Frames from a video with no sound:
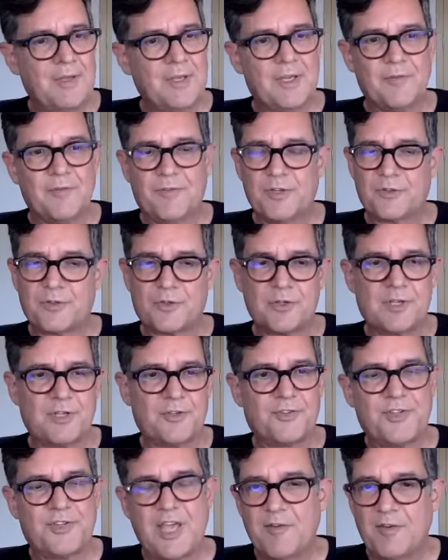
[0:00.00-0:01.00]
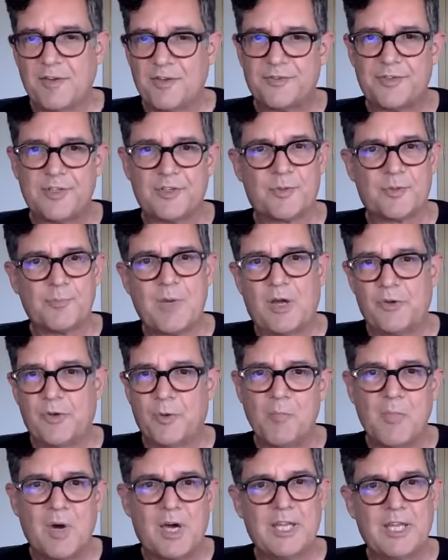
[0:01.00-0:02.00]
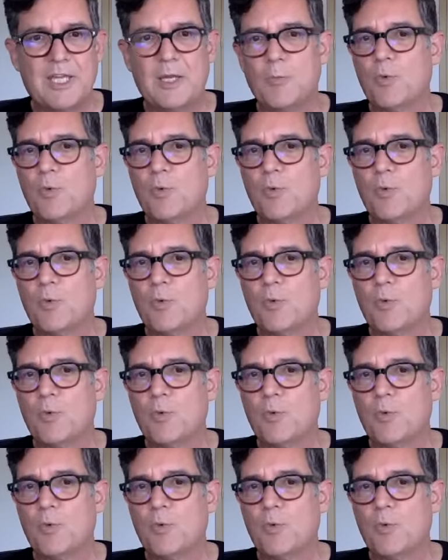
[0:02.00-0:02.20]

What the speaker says: if it's going to save us this amount of money,